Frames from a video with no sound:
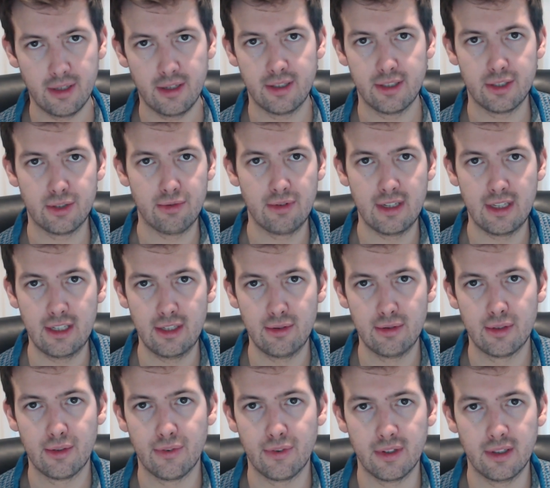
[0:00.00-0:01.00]
It's really
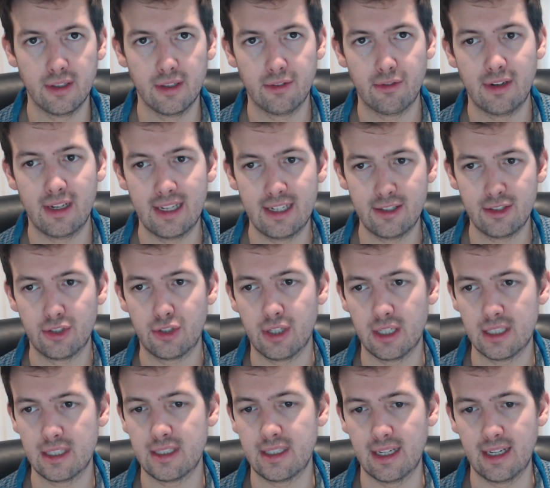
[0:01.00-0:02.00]
useful, really
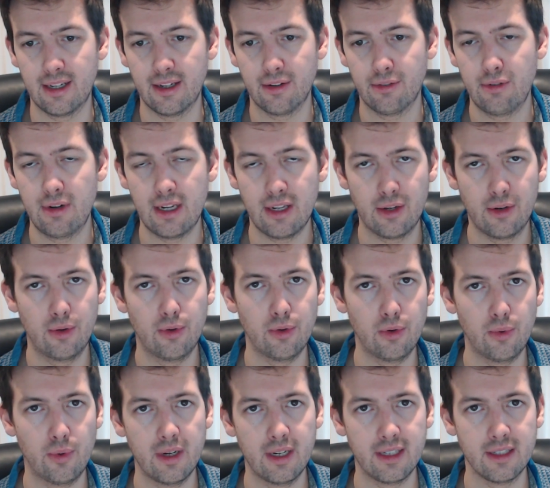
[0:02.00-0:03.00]
interesting, really cool
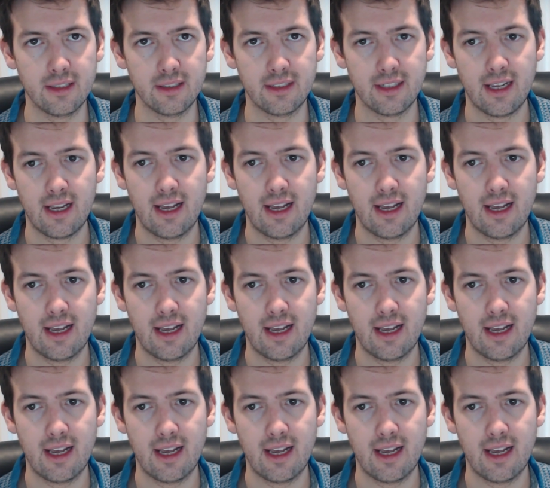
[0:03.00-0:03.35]
world.